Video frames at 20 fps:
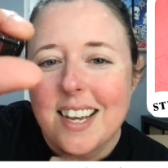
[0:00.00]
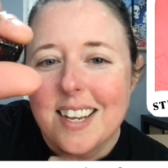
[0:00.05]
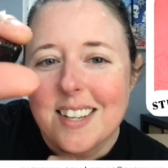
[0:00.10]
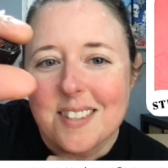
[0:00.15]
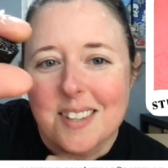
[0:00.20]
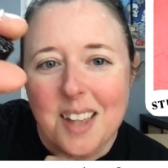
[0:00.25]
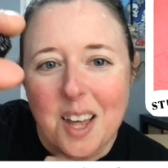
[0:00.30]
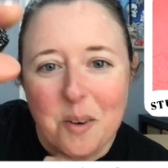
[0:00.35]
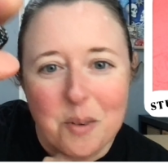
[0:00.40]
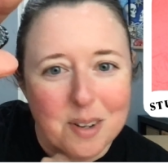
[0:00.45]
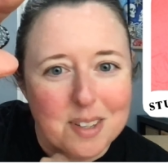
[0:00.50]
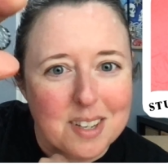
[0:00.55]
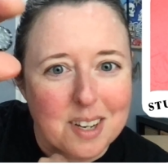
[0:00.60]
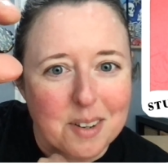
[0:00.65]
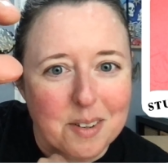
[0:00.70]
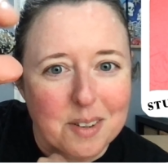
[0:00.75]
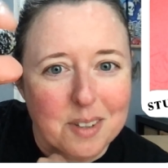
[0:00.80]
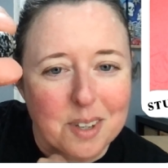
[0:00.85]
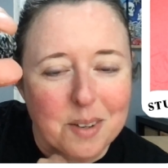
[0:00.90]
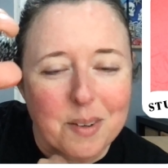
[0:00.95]
So that worked out
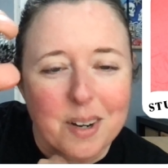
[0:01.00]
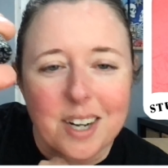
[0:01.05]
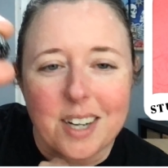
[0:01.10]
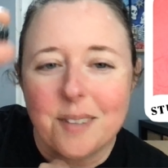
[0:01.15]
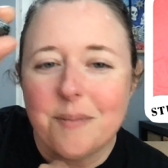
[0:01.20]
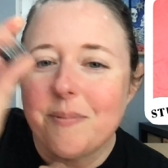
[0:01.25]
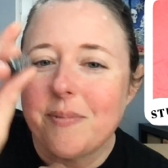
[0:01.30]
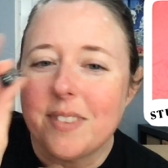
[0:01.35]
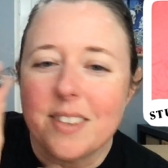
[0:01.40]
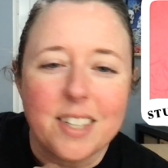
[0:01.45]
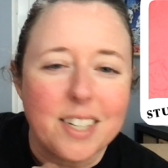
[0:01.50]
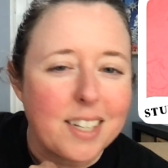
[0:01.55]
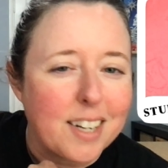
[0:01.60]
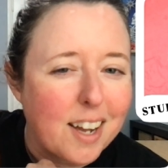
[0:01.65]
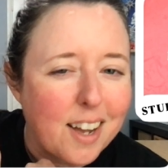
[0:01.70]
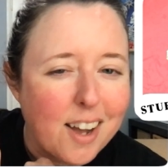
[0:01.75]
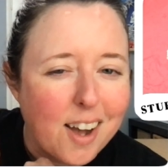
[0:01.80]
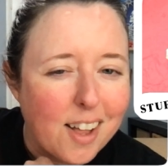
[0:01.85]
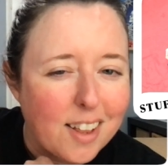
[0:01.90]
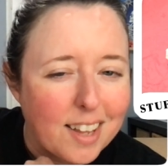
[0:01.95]
really well. They're
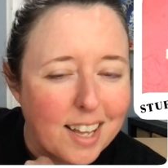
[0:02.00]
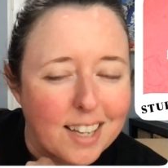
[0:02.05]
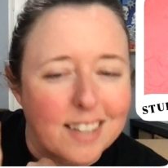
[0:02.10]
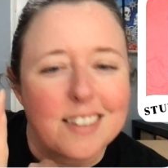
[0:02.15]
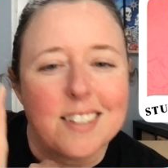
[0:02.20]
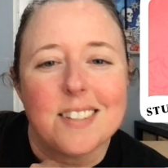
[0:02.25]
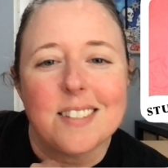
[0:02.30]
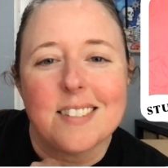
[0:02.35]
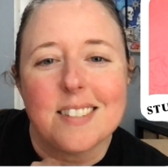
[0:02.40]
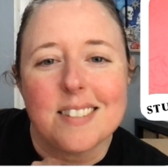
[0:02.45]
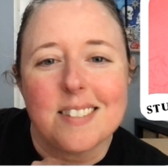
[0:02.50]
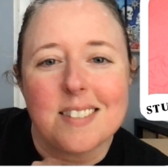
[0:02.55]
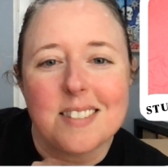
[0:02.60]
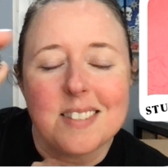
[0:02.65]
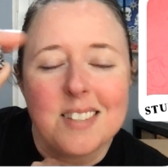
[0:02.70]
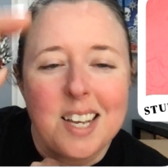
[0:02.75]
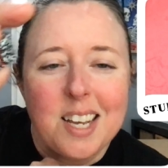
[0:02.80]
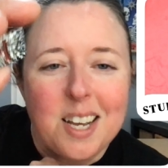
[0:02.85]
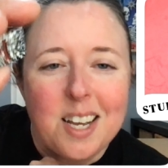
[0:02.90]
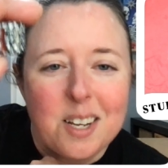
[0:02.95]
not all like this. It's
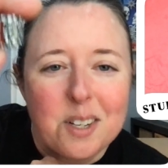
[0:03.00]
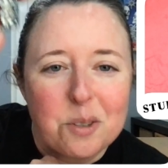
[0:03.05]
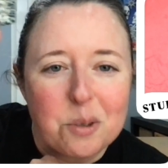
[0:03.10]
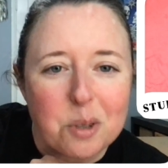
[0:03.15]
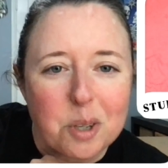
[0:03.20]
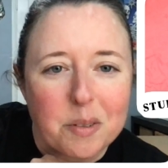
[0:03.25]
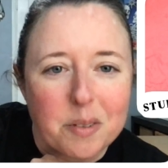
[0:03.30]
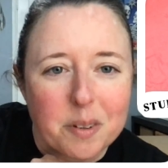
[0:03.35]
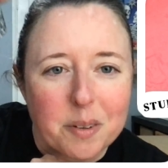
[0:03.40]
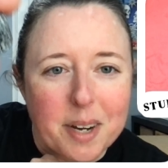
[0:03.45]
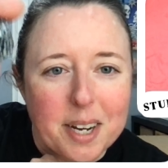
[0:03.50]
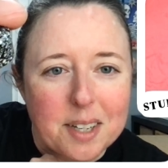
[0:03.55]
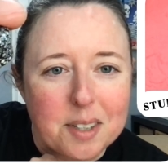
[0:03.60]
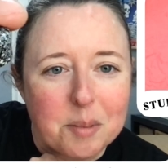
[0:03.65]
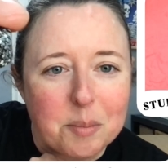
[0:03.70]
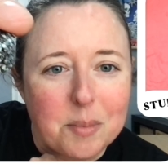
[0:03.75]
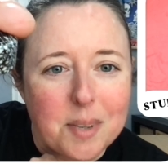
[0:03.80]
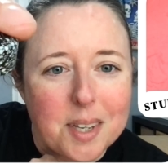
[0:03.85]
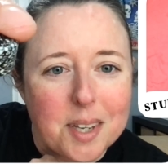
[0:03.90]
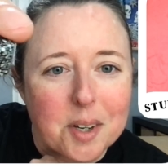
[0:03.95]
sort of a
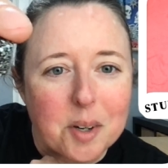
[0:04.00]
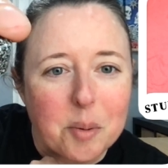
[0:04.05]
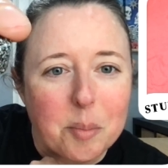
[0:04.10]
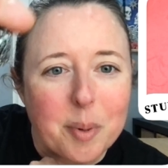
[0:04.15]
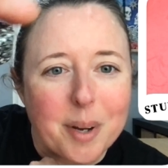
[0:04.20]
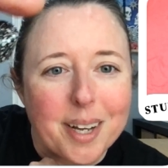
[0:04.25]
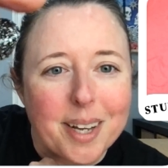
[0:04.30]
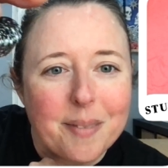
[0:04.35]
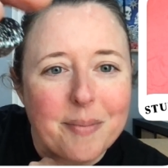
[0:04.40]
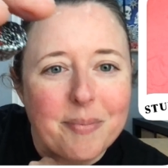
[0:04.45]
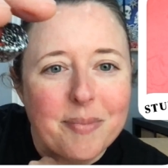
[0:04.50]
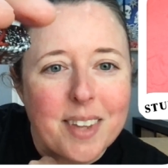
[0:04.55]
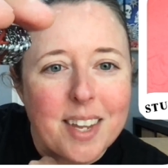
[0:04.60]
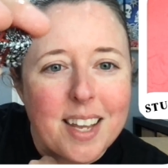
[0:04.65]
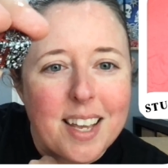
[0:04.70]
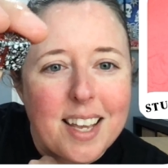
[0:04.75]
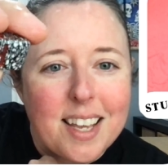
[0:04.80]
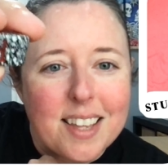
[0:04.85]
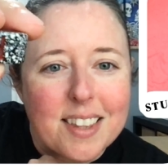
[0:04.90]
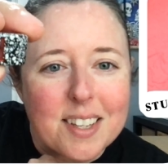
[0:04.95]
random deal, but
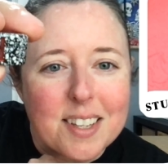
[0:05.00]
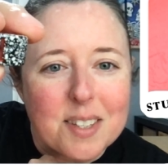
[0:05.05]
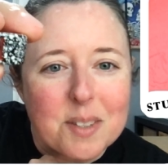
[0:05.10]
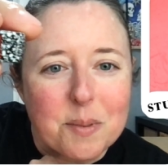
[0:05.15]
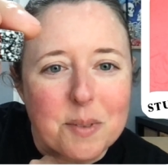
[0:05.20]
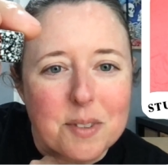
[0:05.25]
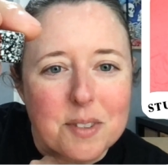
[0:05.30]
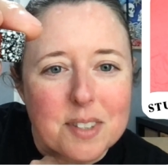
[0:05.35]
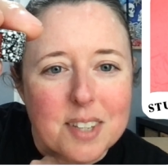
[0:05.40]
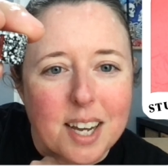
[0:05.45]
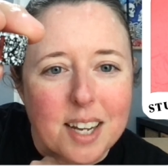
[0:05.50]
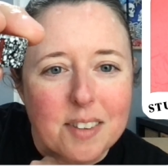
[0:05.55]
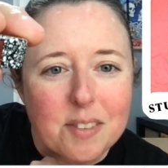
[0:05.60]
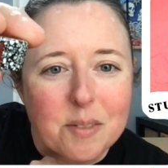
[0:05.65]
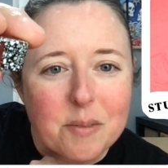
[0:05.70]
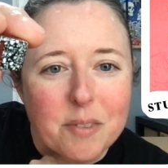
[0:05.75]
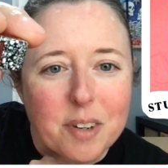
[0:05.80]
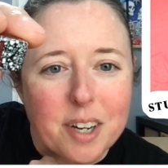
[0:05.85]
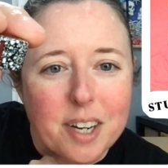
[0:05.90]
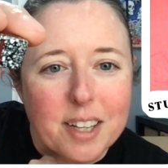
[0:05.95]
this one just got
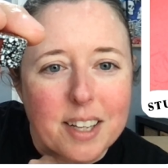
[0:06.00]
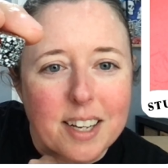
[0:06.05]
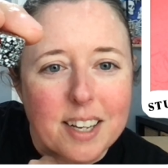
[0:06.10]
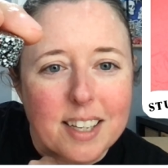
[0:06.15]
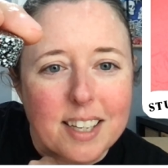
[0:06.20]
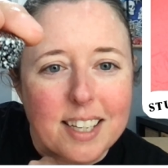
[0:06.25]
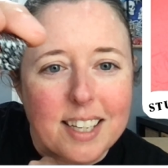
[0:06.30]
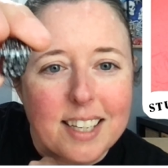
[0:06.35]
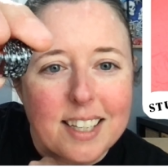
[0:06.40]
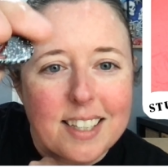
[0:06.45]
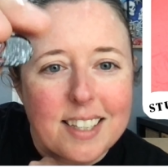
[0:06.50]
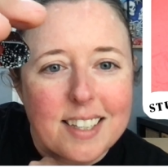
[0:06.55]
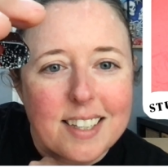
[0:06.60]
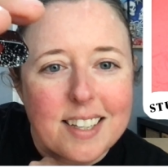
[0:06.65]
very lucky.